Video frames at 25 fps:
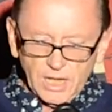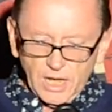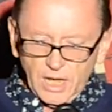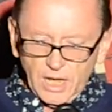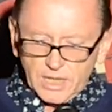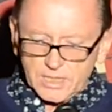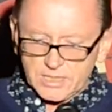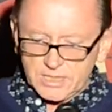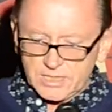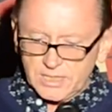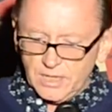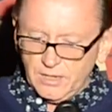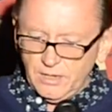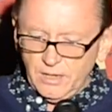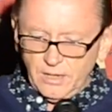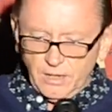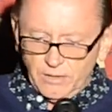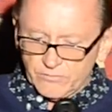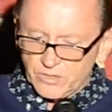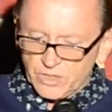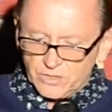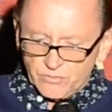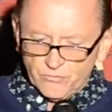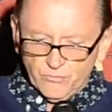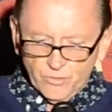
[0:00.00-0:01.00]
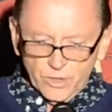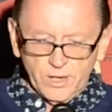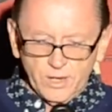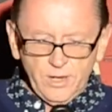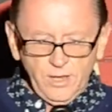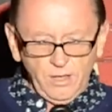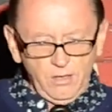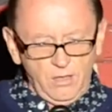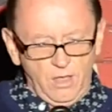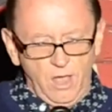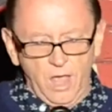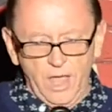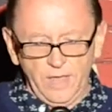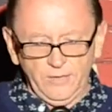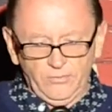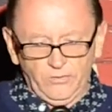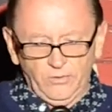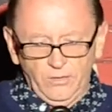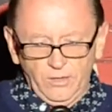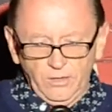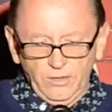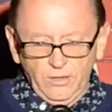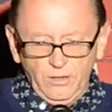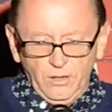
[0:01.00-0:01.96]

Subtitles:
suddenly I've just realised that,